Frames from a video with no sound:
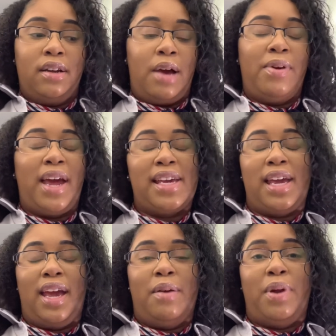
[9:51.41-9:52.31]
I mean, I
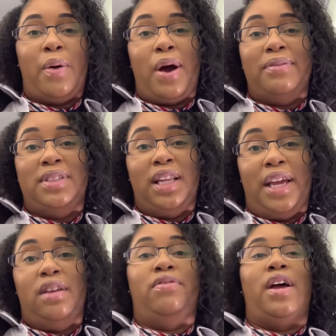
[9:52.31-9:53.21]
can, but I would have to delay
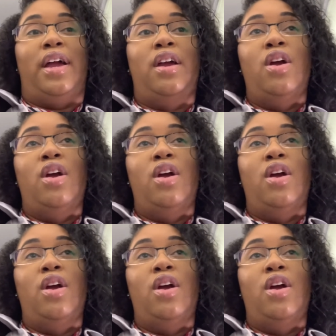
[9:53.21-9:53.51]
the flight,